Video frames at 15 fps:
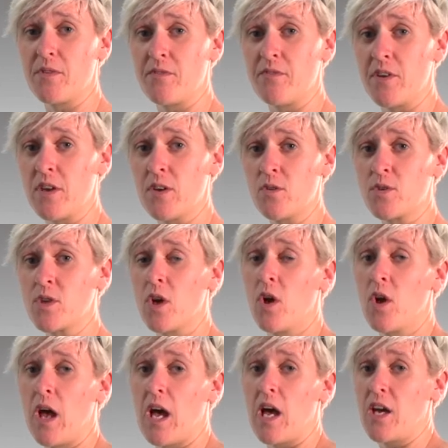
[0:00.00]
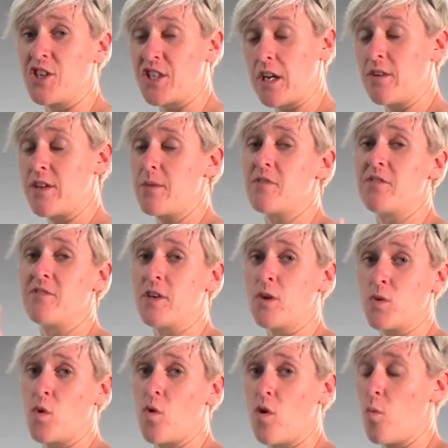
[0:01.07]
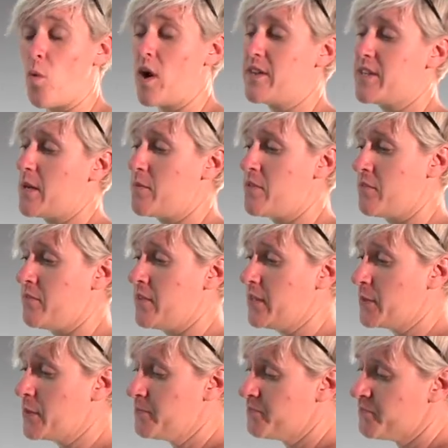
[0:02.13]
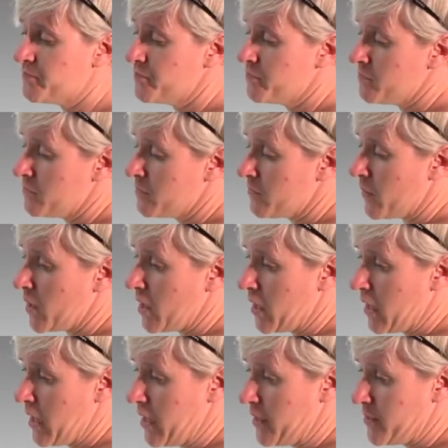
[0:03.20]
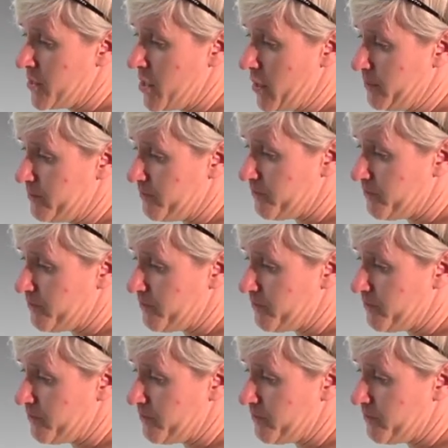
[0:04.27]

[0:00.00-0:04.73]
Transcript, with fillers: of field, a shallow depth of field or a wide depth of field. Okay, so